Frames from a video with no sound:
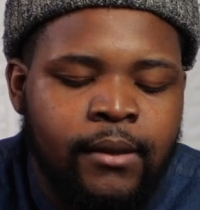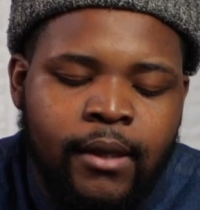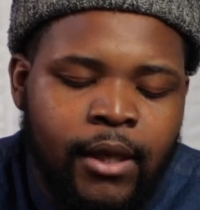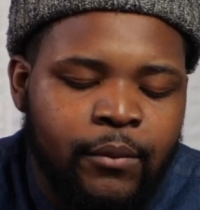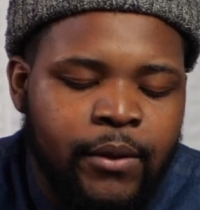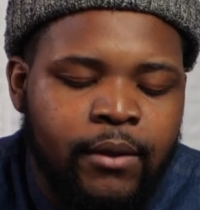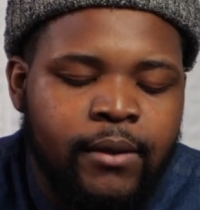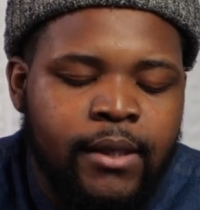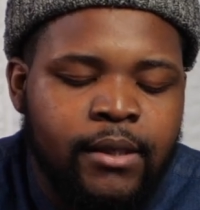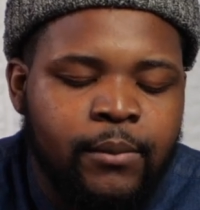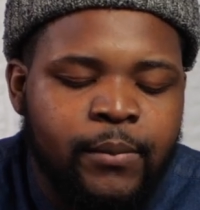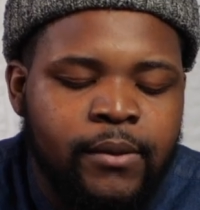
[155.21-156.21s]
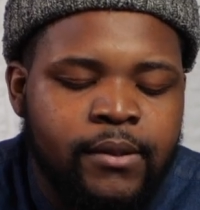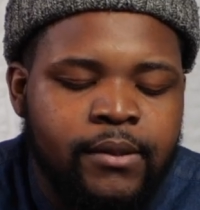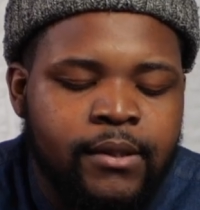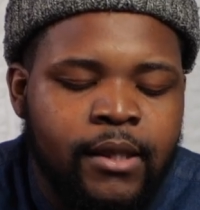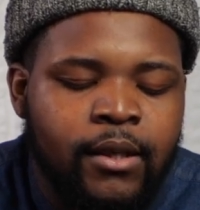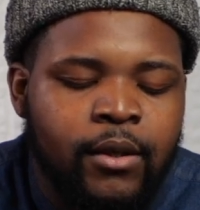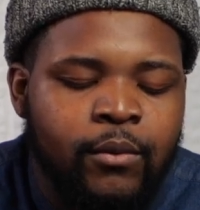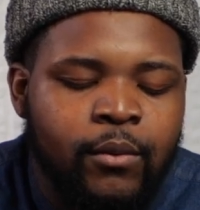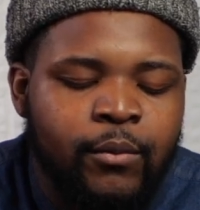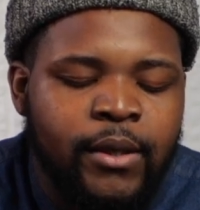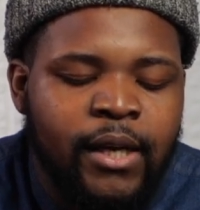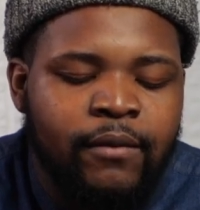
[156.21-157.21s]
and we'll end up in a cell when
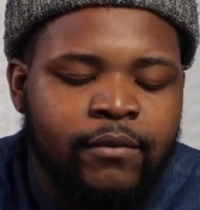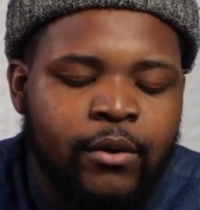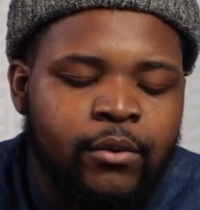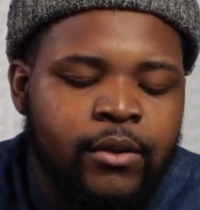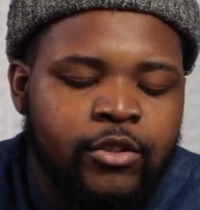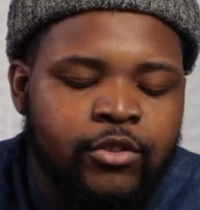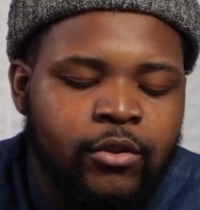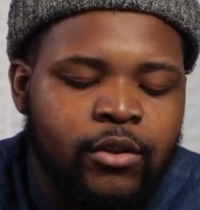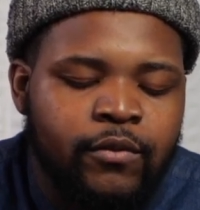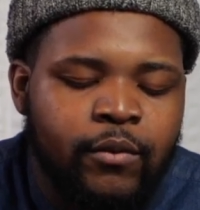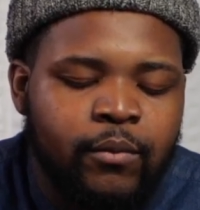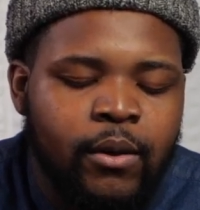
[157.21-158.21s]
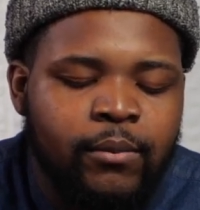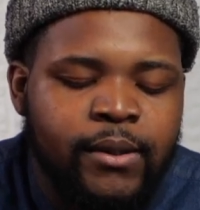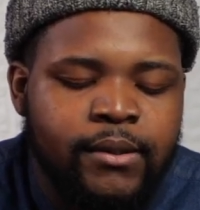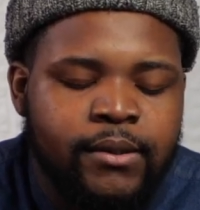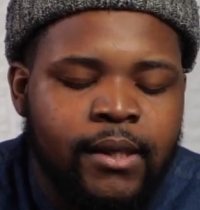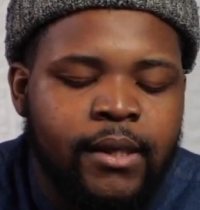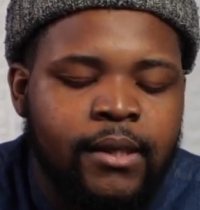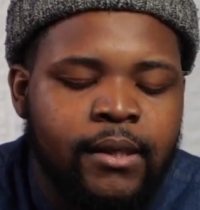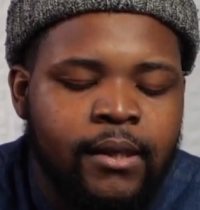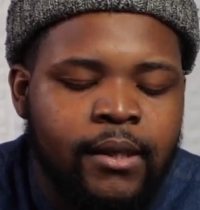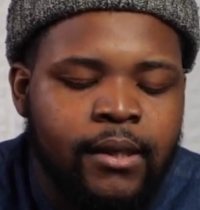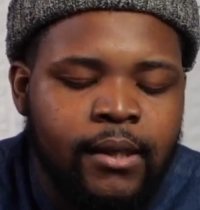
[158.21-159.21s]
we have no control over what we say,
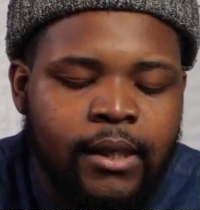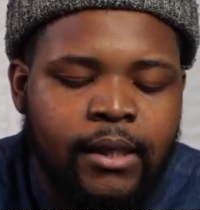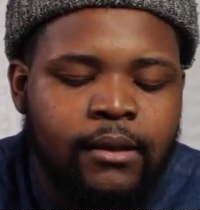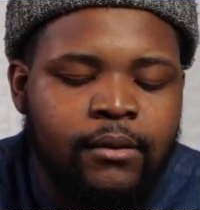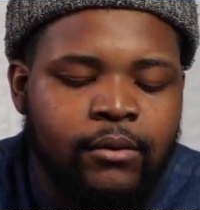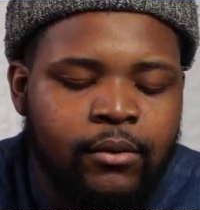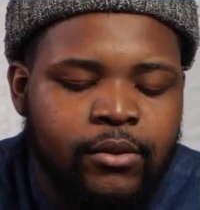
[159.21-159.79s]
eat, or